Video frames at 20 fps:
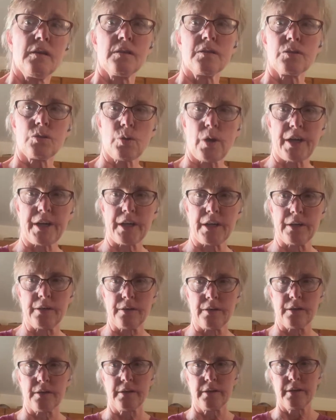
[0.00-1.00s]
So I
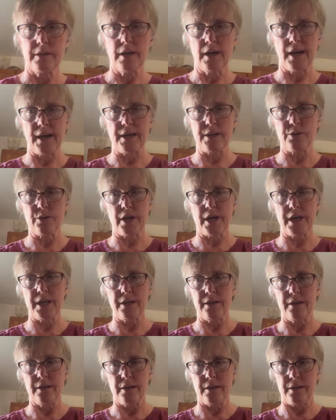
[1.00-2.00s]
can hydrate,
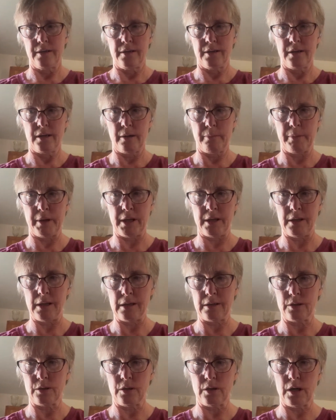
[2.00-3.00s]
get my
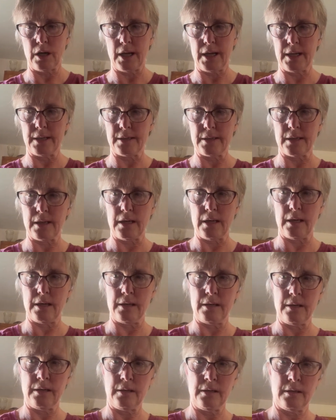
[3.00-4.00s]
electrolytes
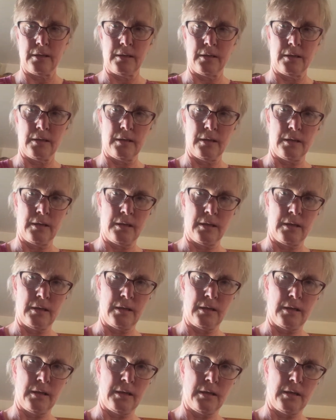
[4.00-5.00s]
in,
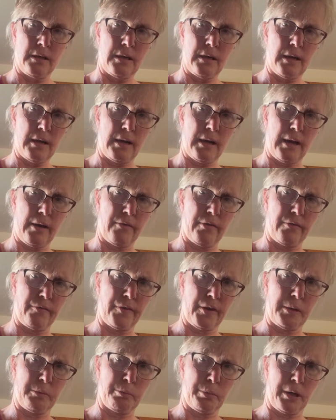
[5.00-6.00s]
and have a
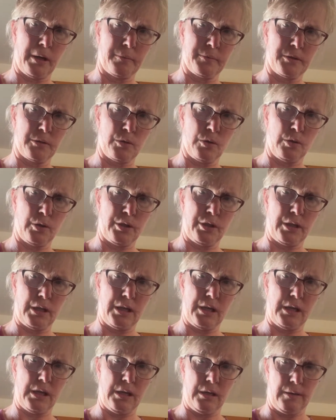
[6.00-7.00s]
fun popsicle in the
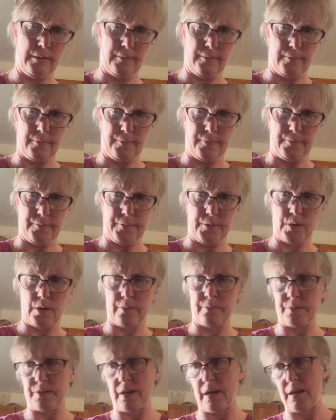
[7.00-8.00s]
heat. You know
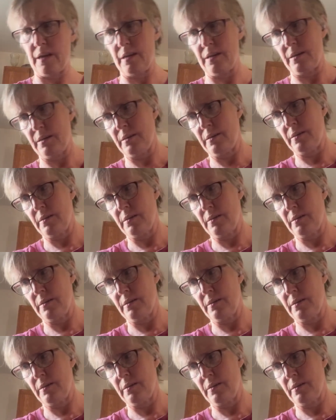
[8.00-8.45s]
what I'm saying?